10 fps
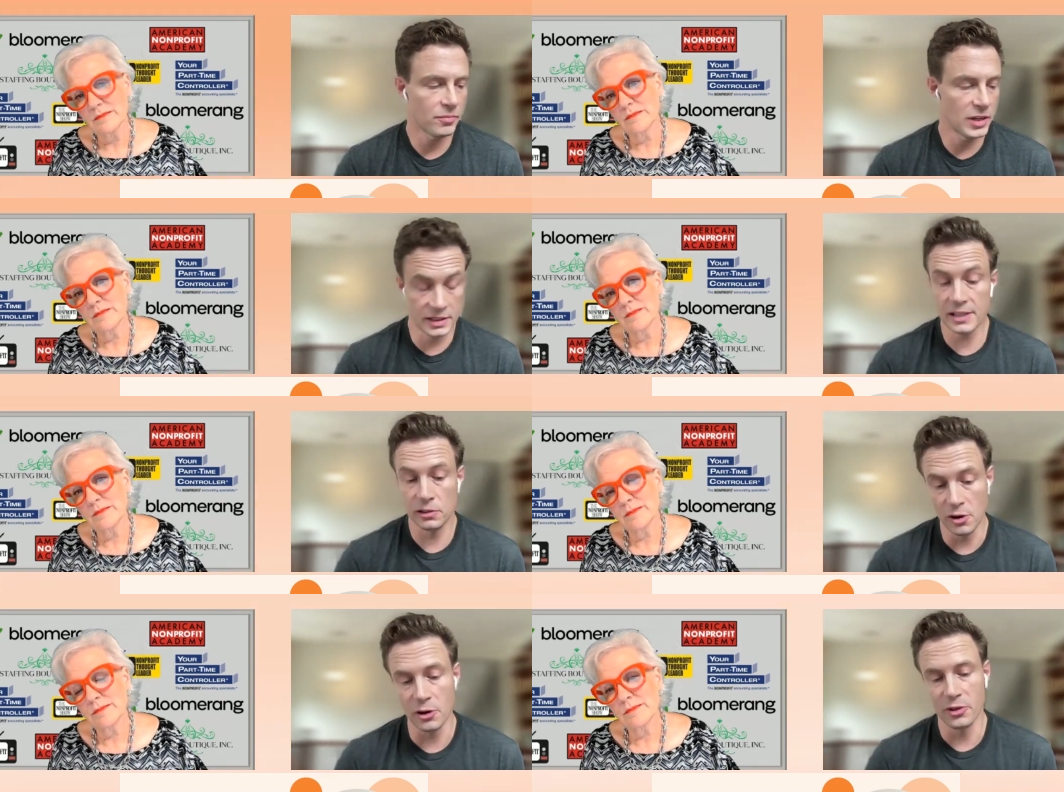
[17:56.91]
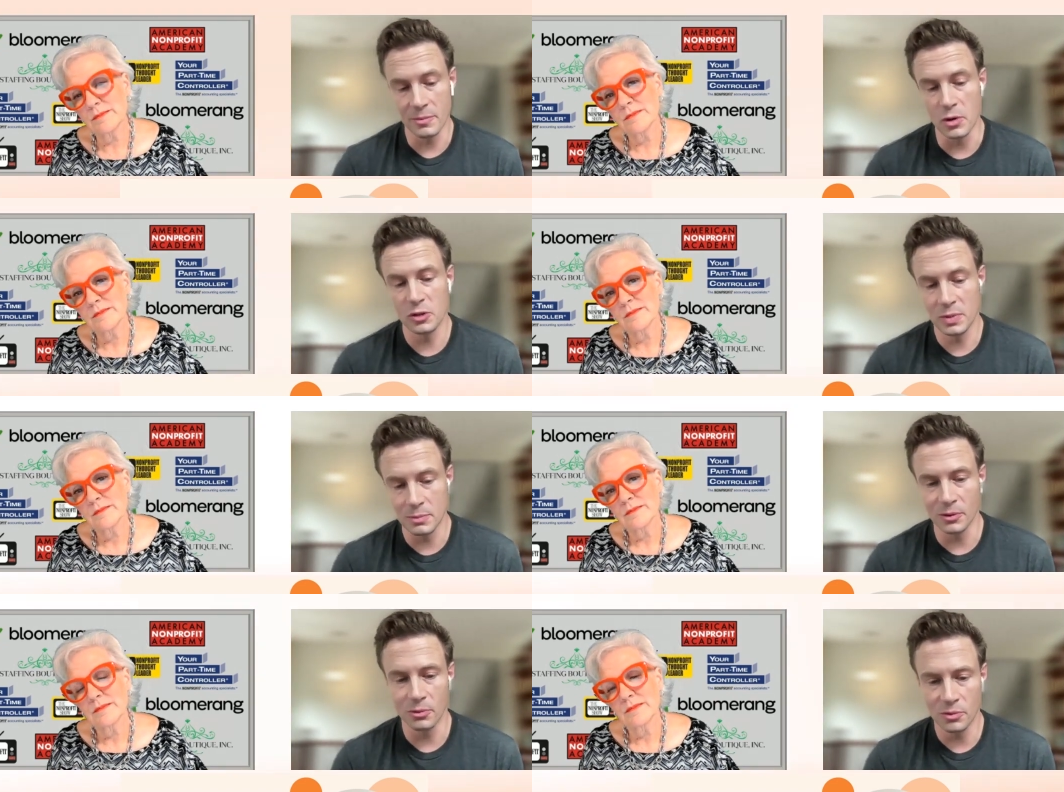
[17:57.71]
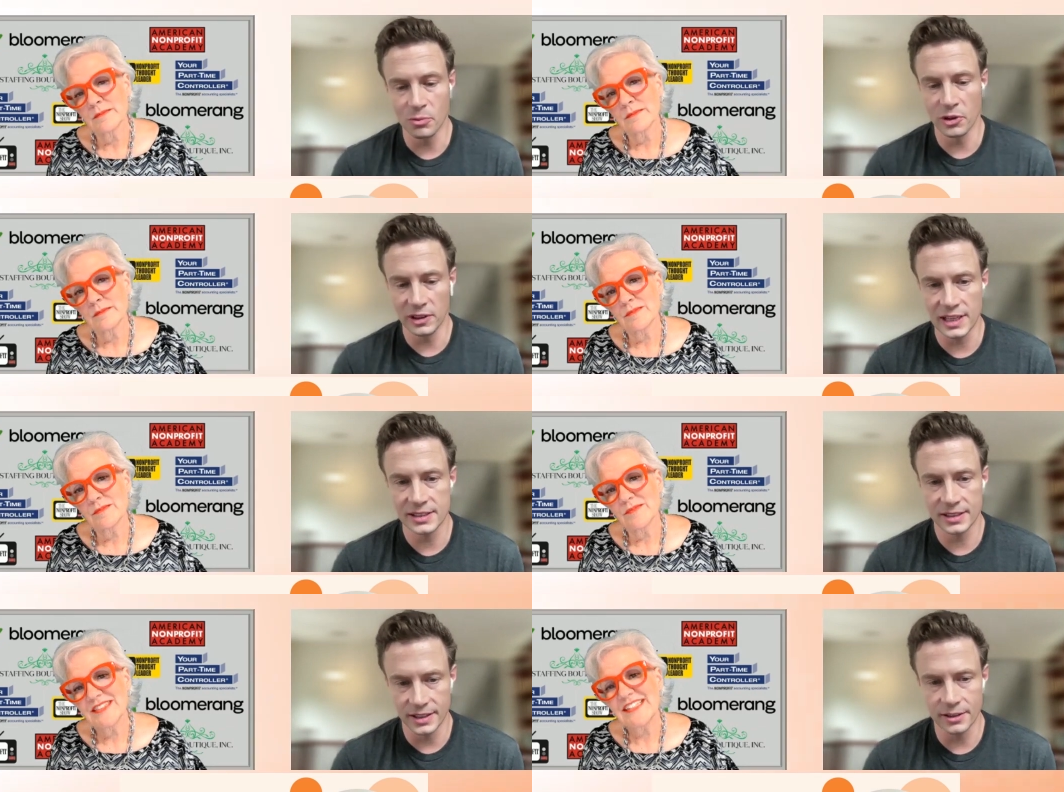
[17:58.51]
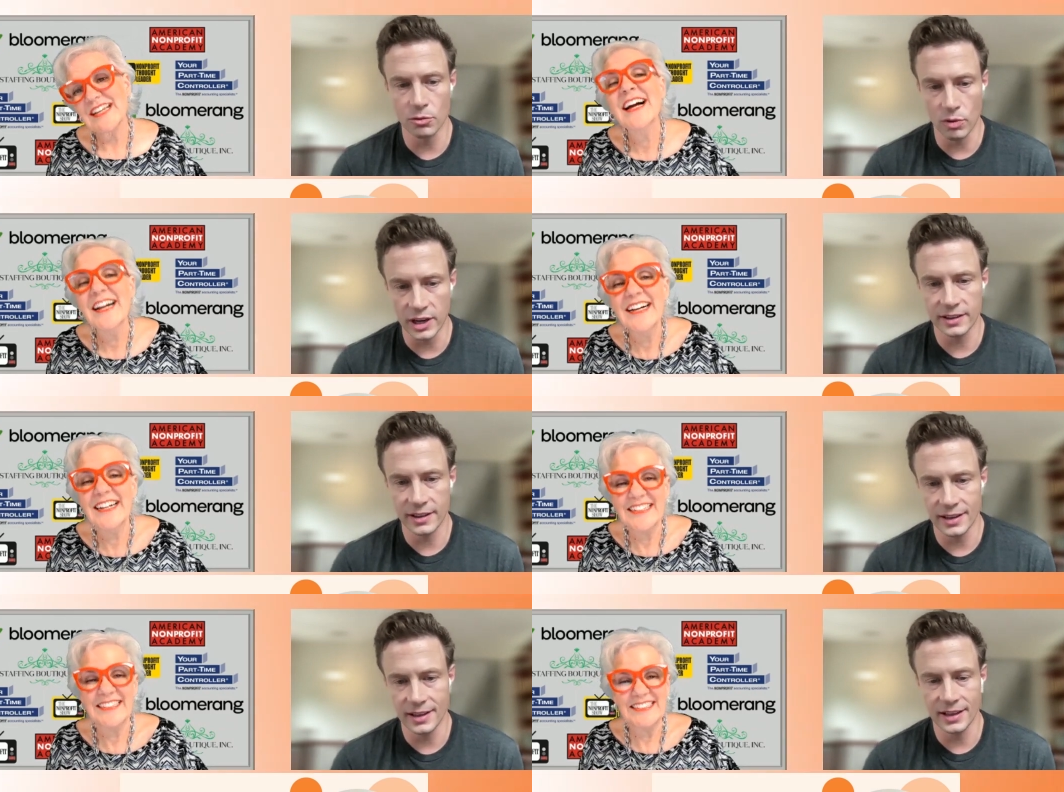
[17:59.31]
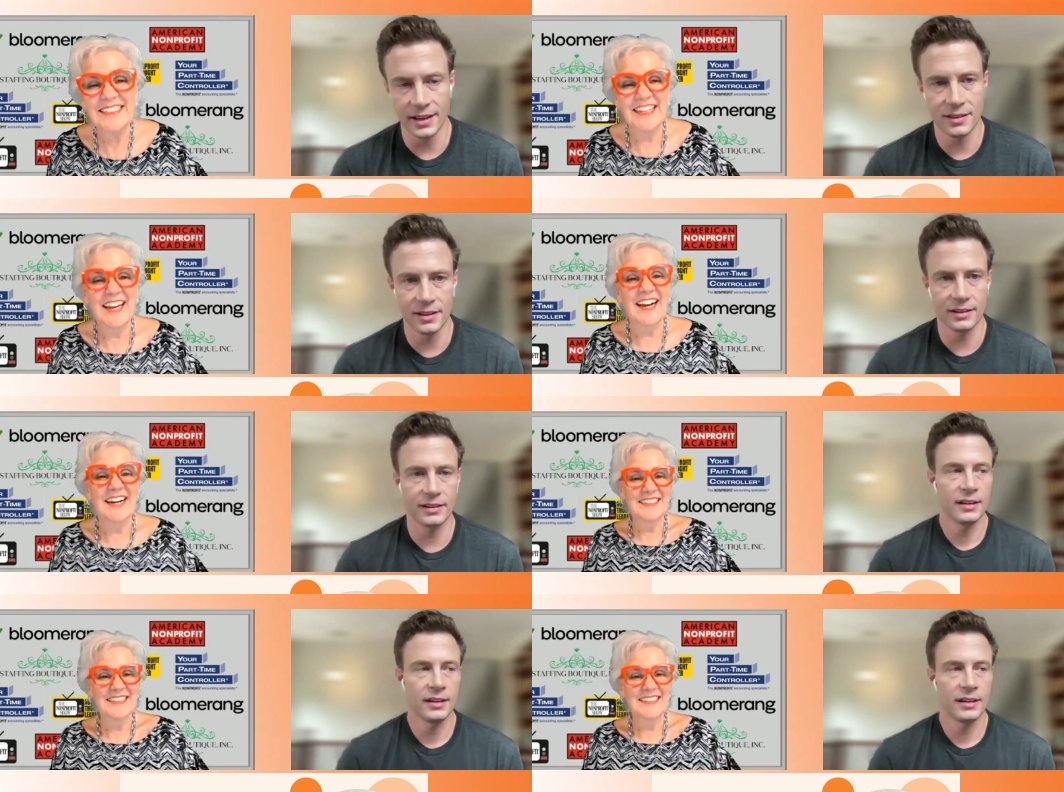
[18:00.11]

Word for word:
Speaker 1: it takes longer than most people realize to get it right and and i think